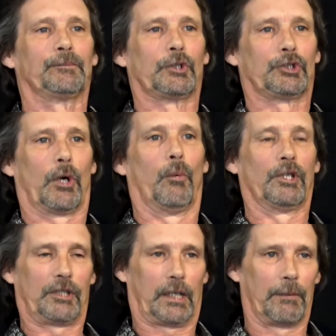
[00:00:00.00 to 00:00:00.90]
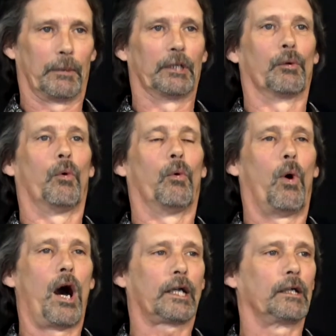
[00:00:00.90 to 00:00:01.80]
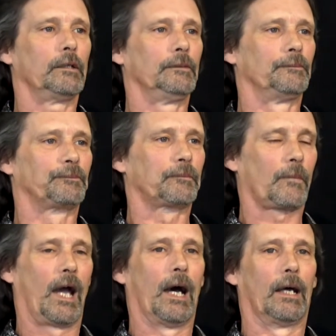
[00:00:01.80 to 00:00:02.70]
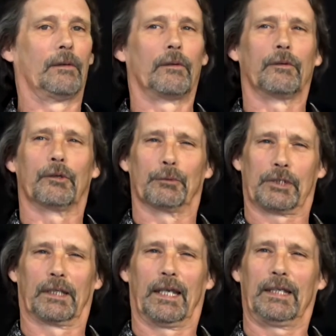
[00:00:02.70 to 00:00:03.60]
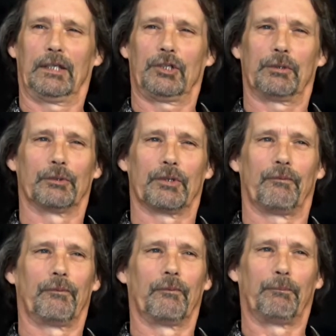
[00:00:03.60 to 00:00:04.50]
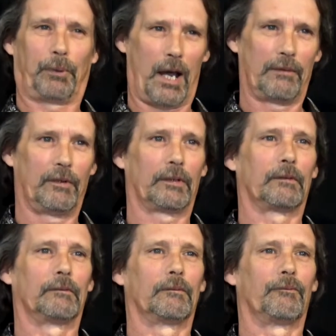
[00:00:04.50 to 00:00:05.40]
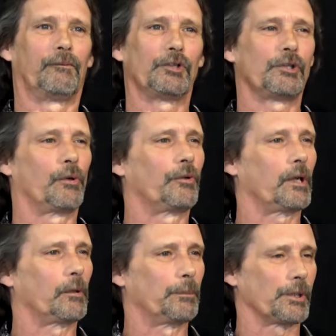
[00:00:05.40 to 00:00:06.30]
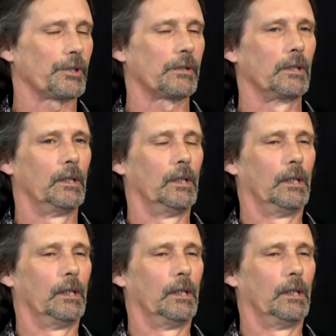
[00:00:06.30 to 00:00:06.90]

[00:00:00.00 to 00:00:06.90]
So once they got me into a walker, there was a lady, she was a private physiotherapist